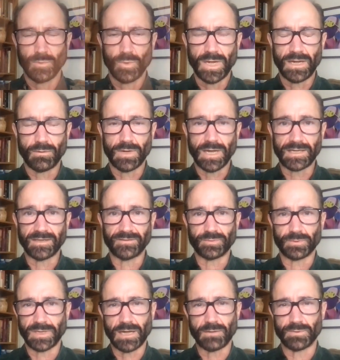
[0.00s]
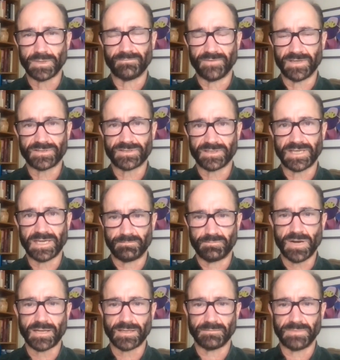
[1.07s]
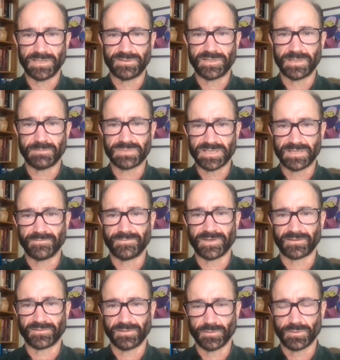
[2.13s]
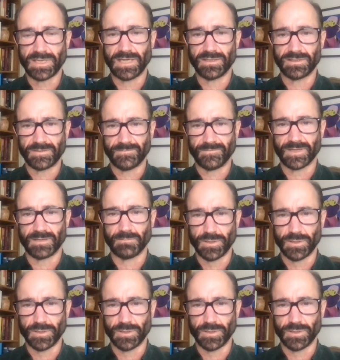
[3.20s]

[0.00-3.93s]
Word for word: Well, I guess what I would envision, they'd probably be chips in a fixed location for the